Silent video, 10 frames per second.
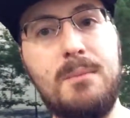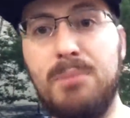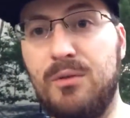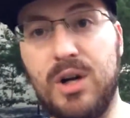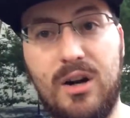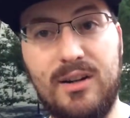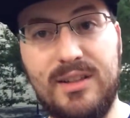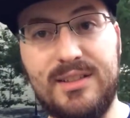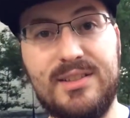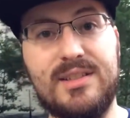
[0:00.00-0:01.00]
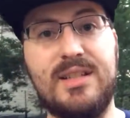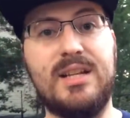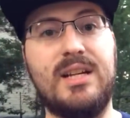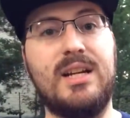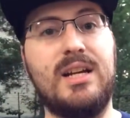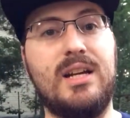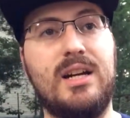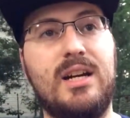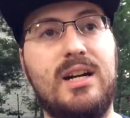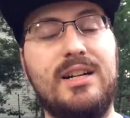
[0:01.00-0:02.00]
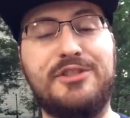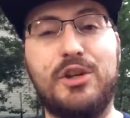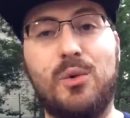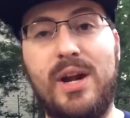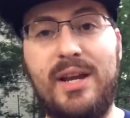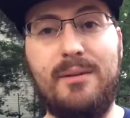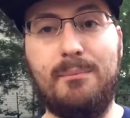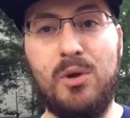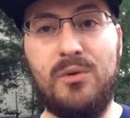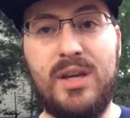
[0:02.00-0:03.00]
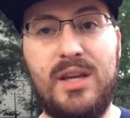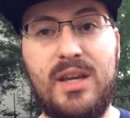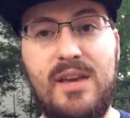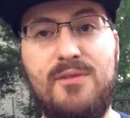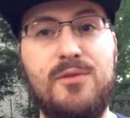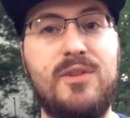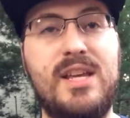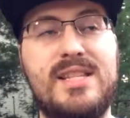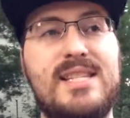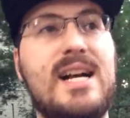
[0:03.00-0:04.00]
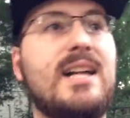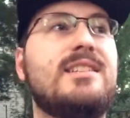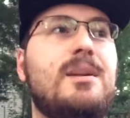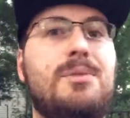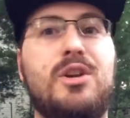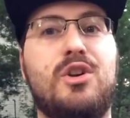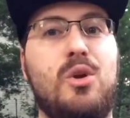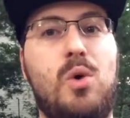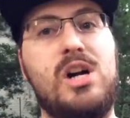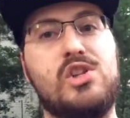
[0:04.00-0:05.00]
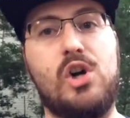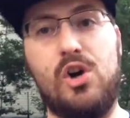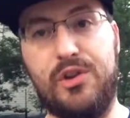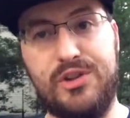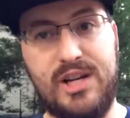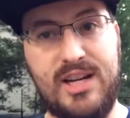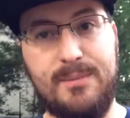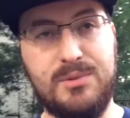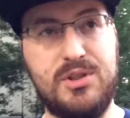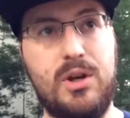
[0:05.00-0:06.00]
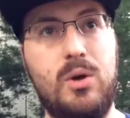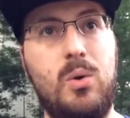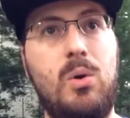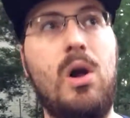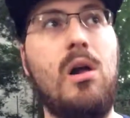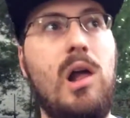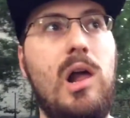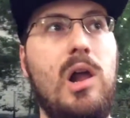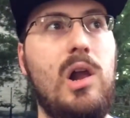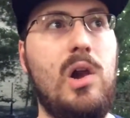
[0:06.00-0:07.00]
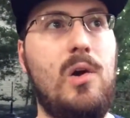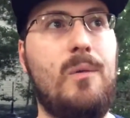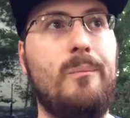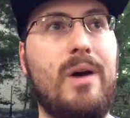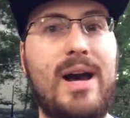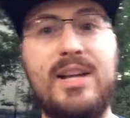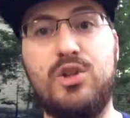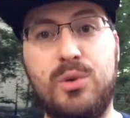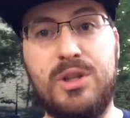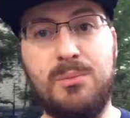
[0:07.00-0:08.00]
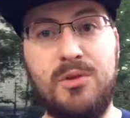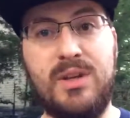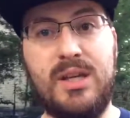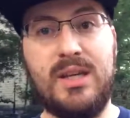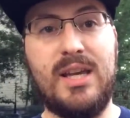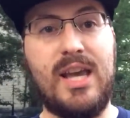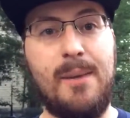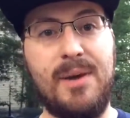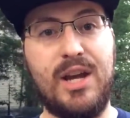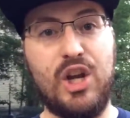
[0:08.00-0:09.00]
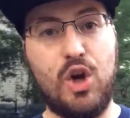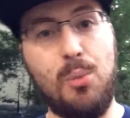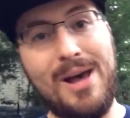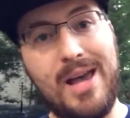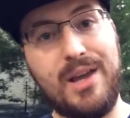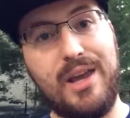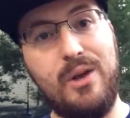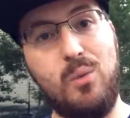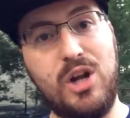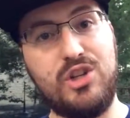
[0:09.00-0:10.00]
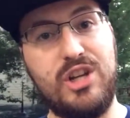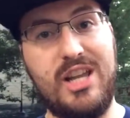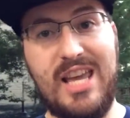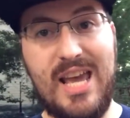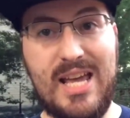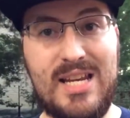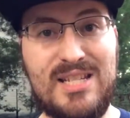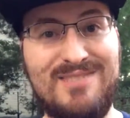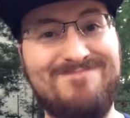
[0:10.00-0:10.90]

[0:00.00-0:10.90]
But regardless, it's a great movie. It's not something you're going to watch all the time. So I enjoyed the movie. Am I going to go back and watch it again?